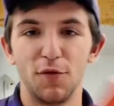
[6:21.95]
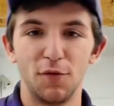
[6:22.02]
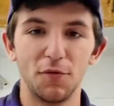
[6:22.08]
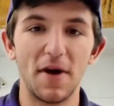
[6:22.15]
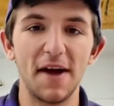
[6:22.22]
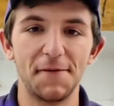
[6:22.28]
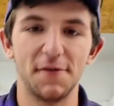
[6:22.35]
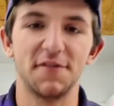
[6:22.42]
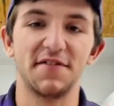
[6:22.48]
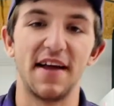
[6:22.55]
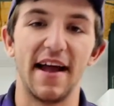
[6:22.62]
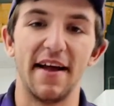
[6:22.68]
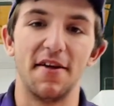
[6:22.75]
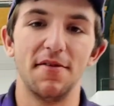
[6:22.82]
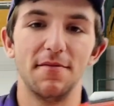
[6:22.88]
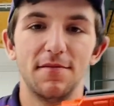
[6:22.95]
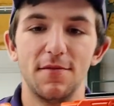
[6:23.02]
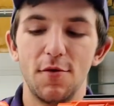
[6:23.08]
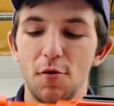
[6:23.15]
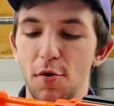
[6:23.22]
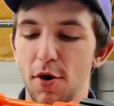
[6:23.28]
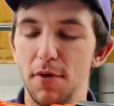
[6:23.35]
rifle style
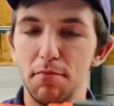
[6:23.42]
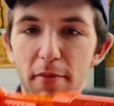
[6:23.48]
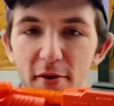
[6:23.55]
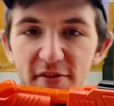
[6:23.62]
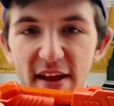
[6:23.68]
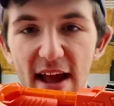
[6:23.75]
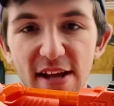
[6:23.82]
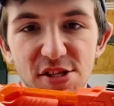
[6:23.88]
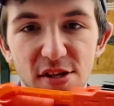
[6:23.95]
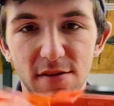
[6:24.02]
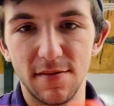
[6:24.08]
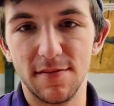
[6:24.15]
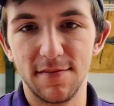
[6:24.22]
or bolt action.